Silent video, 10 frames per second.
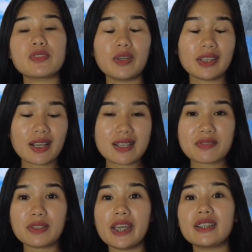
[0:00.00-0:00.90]
so it has
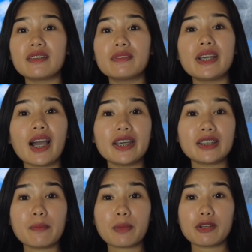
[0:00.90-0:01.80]
relatively high
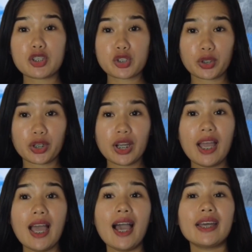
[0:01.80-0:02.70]
temperature
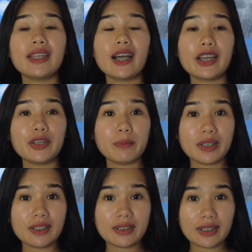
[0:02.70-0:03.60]
and high
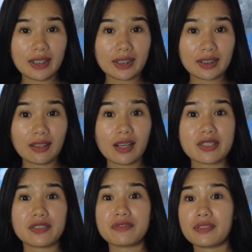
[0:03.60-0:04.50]
humidity and a
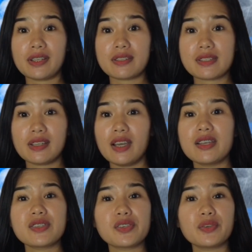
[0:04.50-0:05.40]
lot of rains.
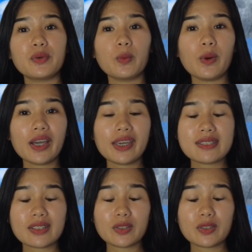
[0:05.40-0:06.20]
So why is it